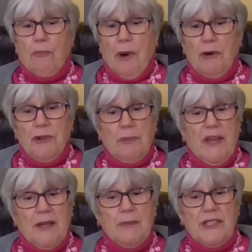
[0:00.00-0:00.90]
Both
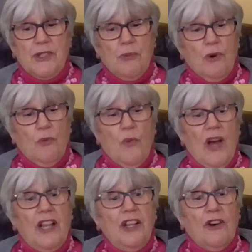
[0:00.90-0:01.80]
payments were
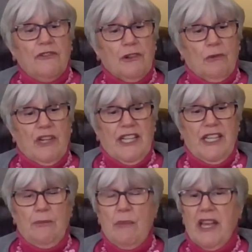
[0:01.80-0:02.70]
well over what
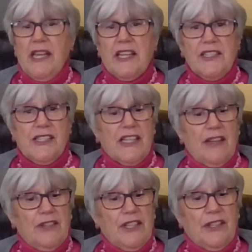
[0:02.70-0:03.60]
he'd make as
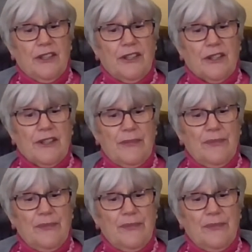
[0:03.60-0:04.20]
county clerk.